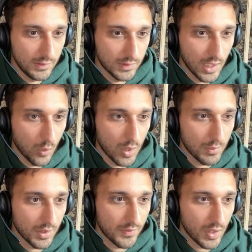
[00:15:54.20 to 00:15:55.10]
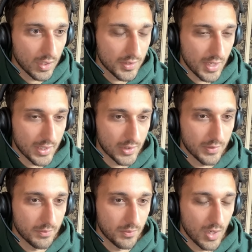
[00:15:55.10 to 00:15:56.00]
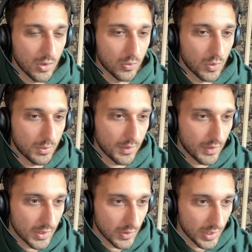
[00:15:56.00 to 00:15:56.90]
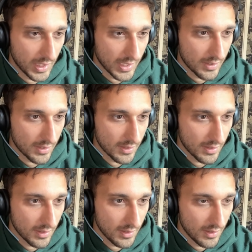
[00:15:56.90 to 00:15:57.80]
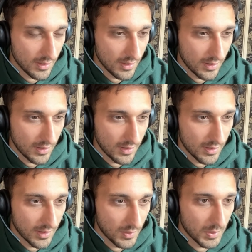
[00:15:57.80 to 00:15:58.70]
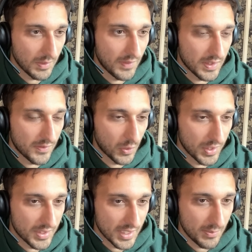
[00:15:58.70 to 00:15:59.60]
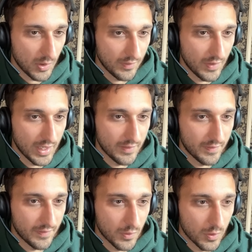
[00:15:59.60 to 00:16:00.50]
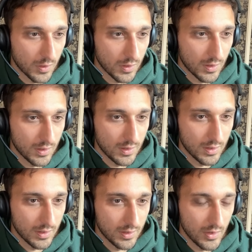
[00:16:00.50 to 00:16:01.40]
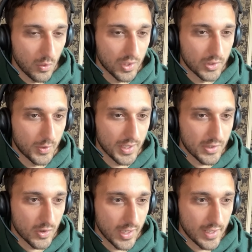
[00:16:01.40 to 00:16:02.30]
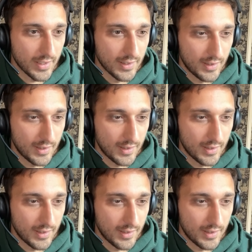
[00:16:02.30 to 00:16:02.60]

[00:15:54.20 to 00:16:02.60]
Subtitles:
Oh, 1 month vol is actually 1 month vol is really nice. 1 month vol is 46.5 for the 120 strike.